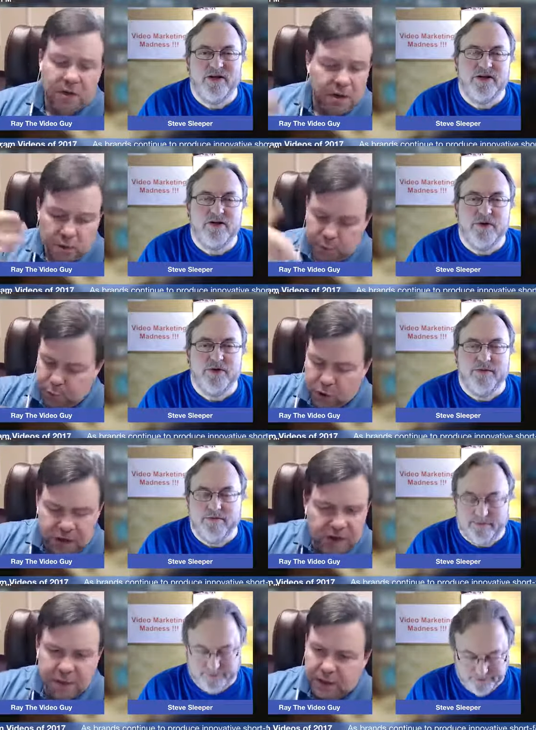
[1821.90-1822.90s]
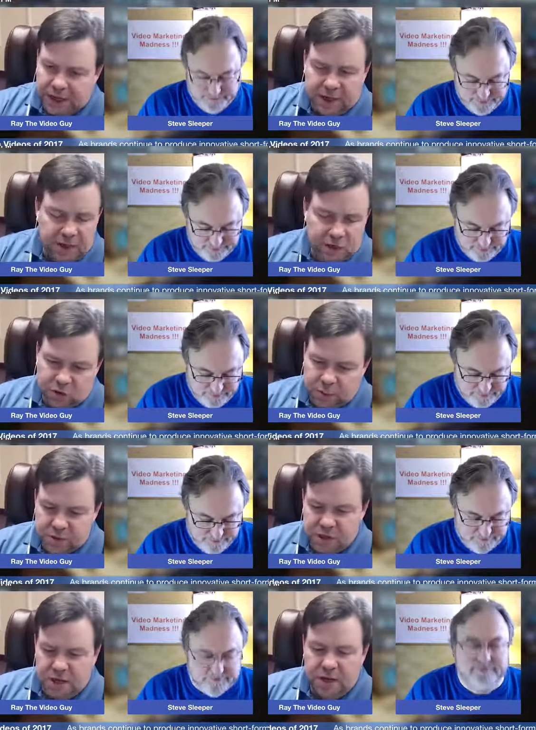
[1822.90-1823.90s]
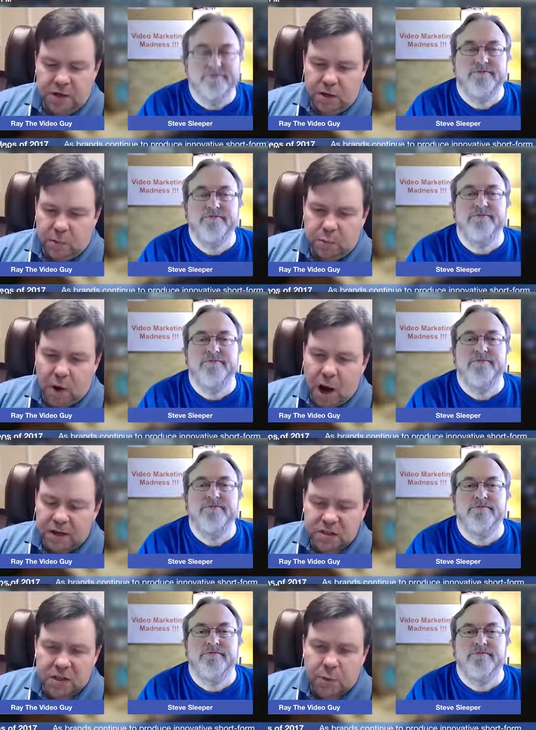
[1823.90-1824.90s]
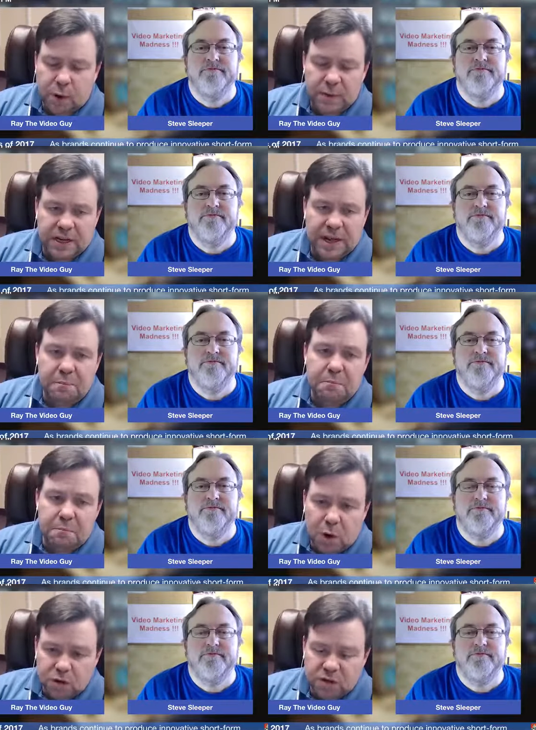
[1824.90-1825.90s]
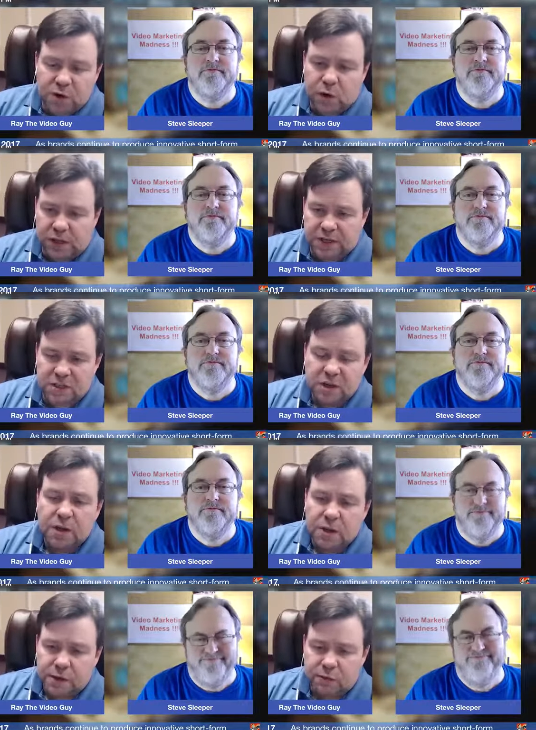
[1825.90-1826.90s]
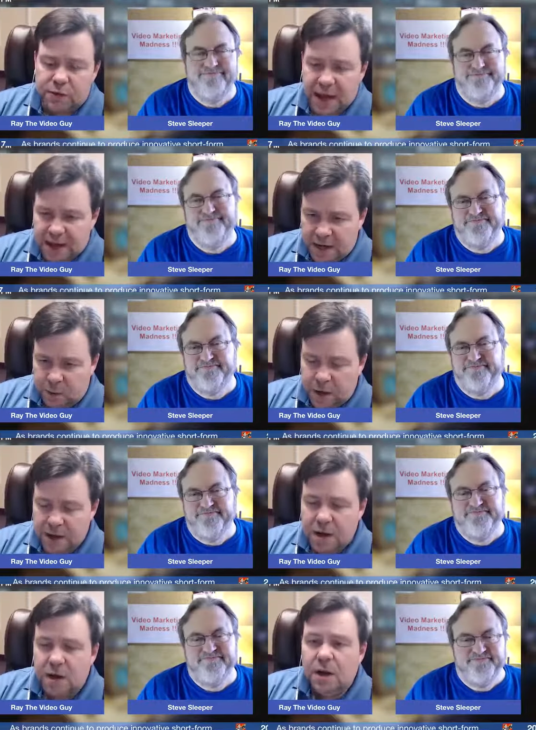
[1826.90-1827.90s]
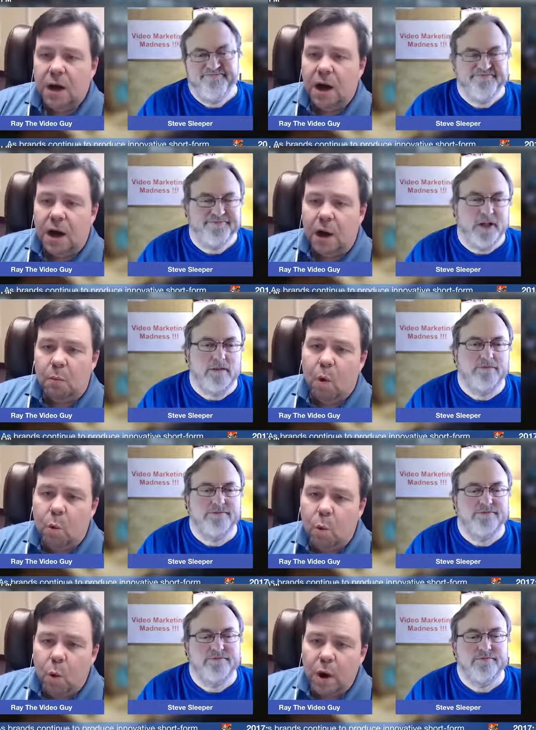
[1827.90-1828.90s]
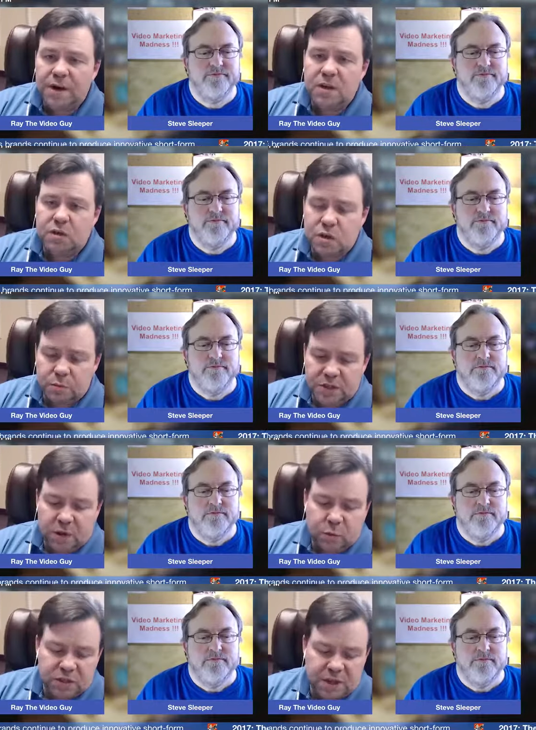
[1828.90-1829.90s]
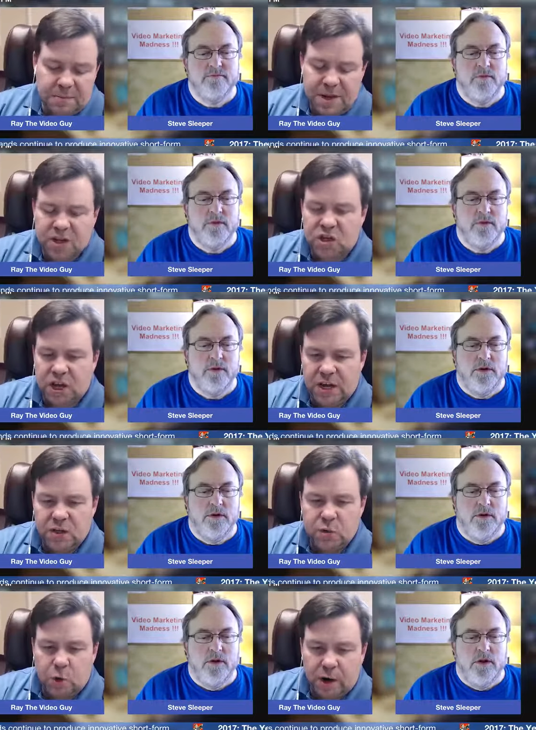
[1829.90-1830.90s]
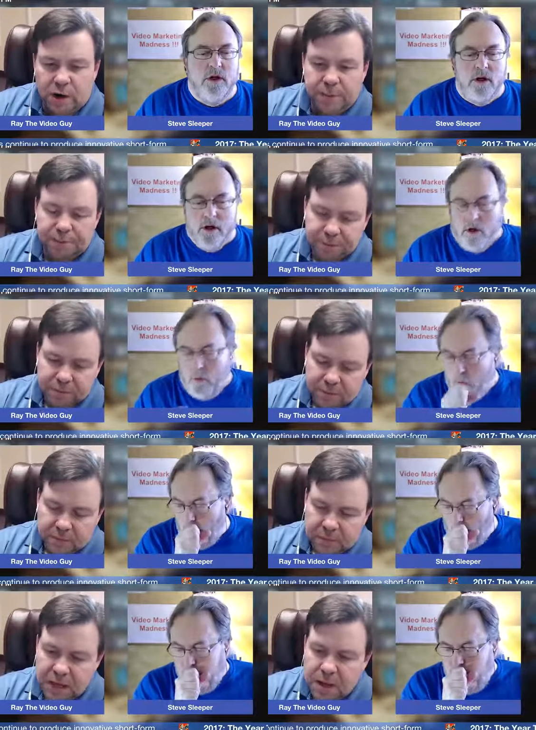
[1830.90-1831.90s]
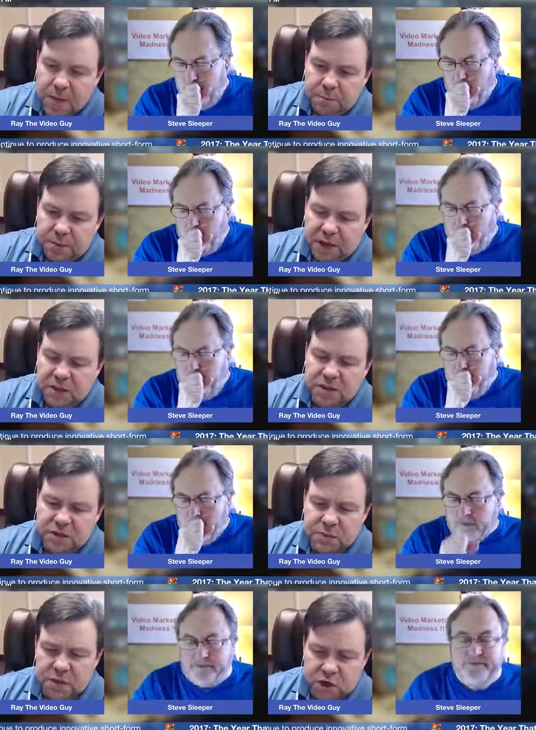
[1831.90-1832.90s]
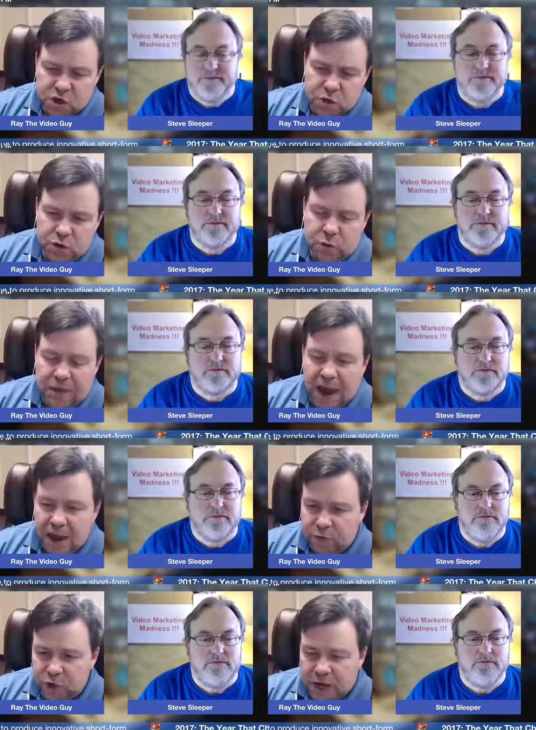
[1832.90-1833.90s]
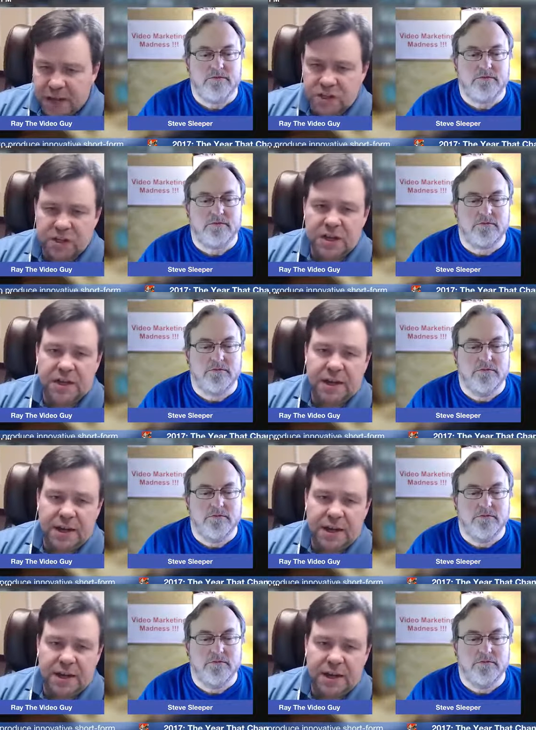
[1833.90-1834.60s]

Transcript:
Speaker 1: put it in the link in the description. You're, honestly, you're probably going to get most of your clicks through that anyway. Um, what YouTube did was they made a change where, because of some issues with advertising and,